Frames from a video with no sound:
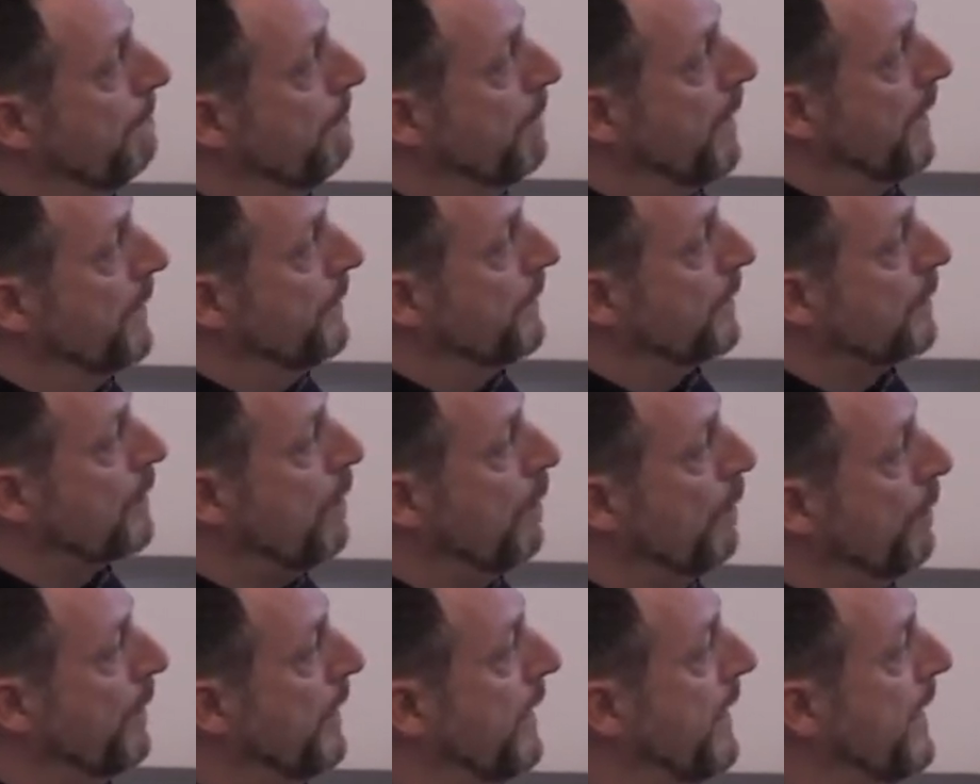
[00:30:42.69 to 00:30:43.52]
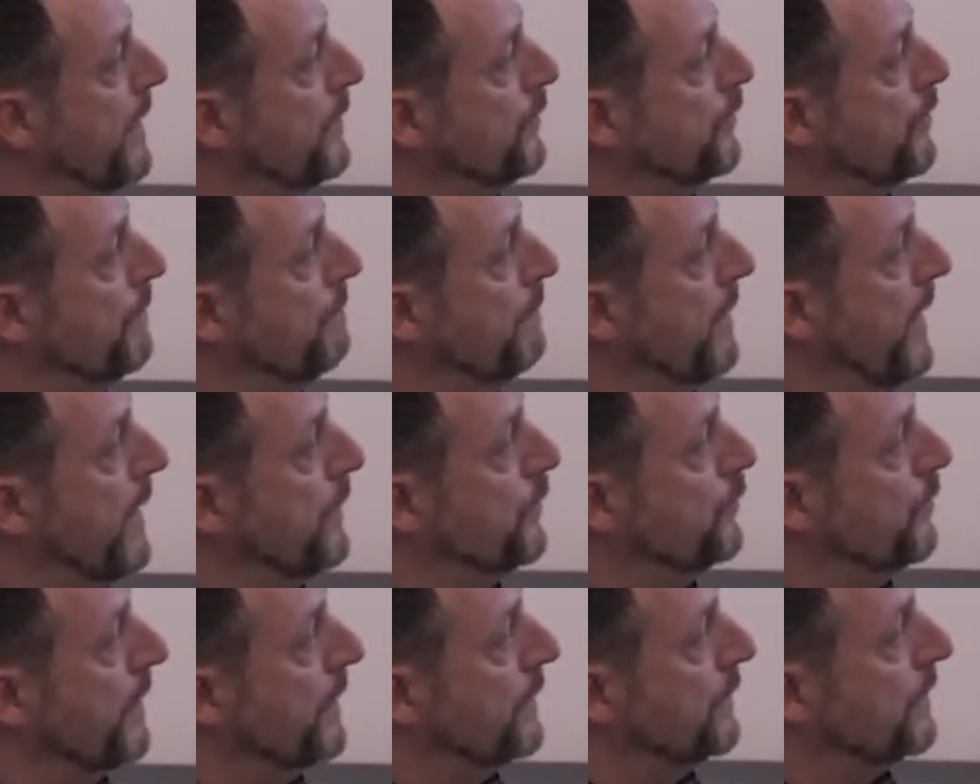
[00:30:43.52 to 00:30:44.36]
But the correlation
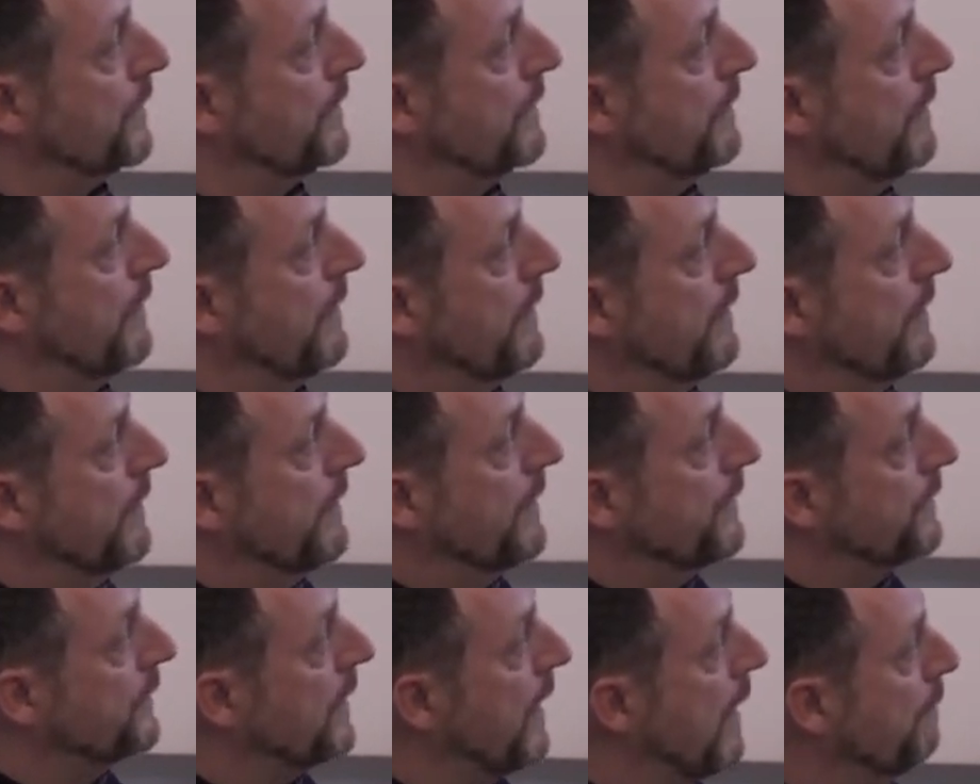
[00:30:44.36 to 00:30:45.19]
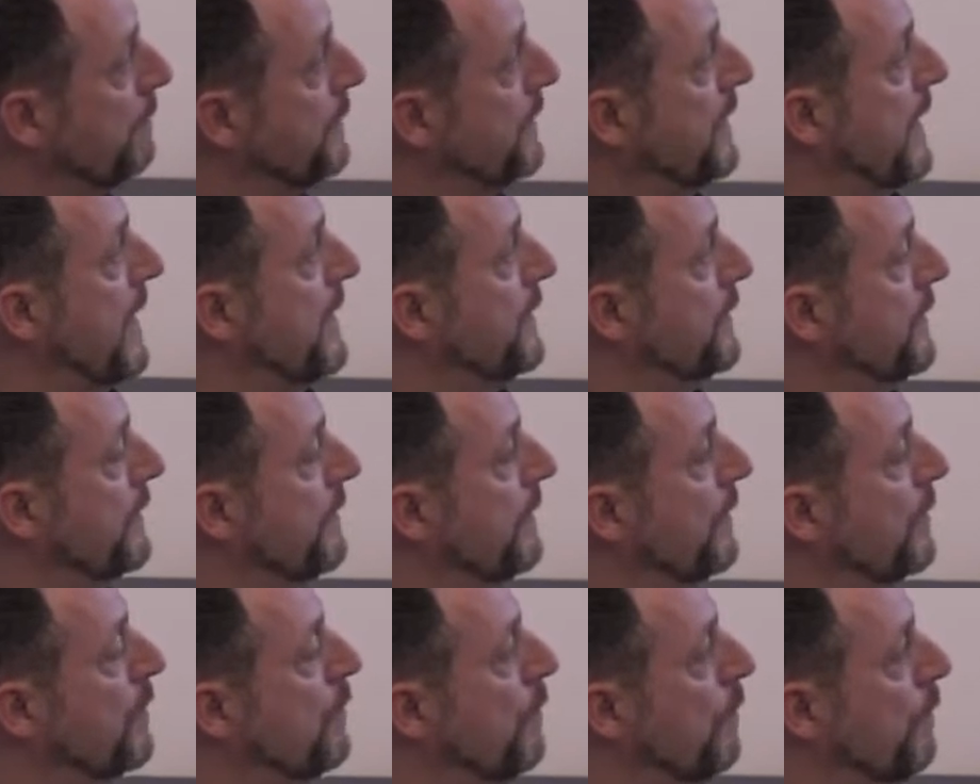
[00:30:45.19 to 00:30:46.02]
matrix is
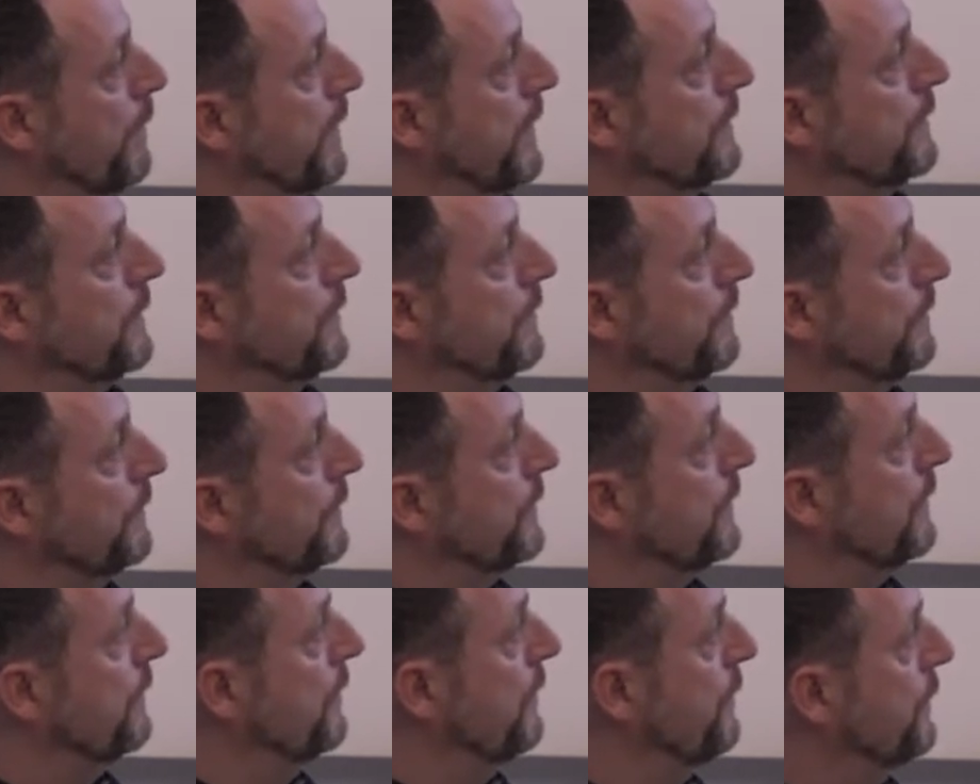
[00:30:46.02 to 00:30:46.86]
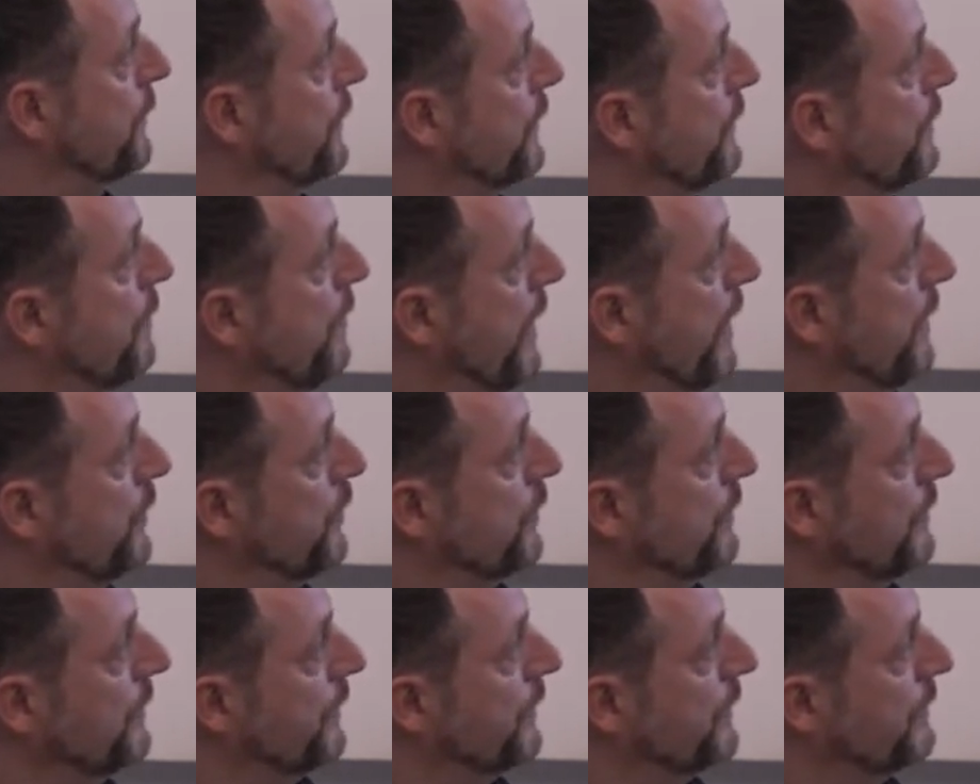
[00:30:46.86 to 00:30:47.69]
updating according to those
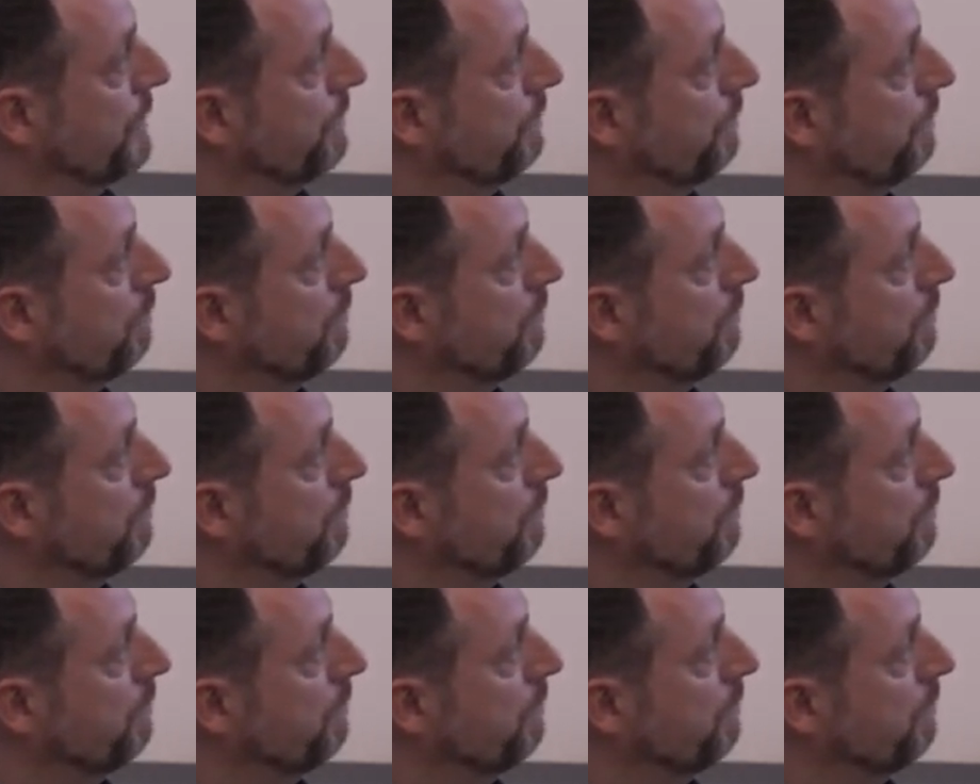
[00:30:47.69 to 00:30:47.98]
equations.